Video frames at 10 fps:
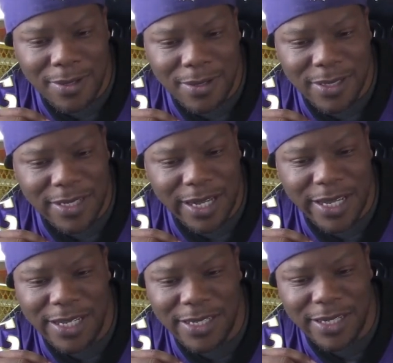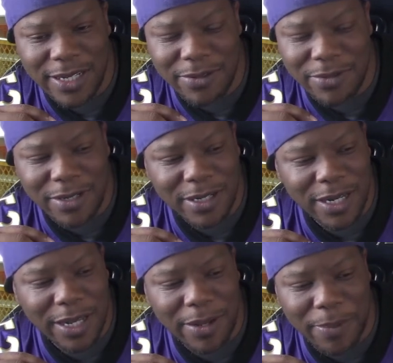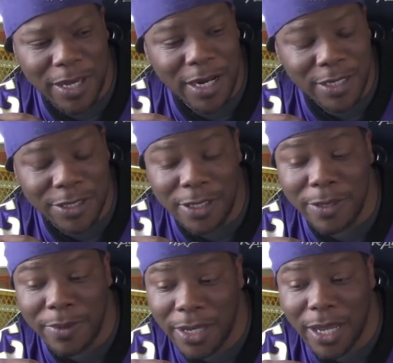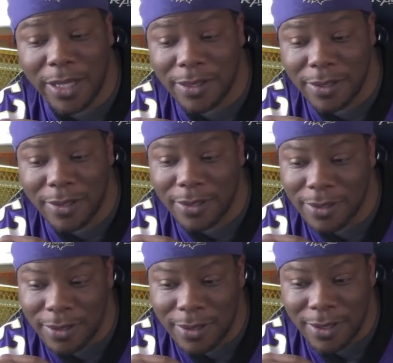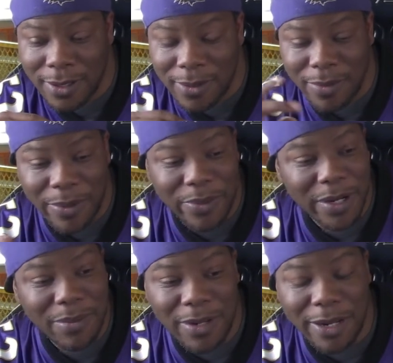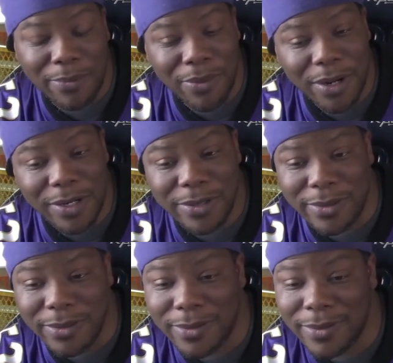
Cause like he's he was looking like, man, I should be out there. Oh, but I'm like, bro,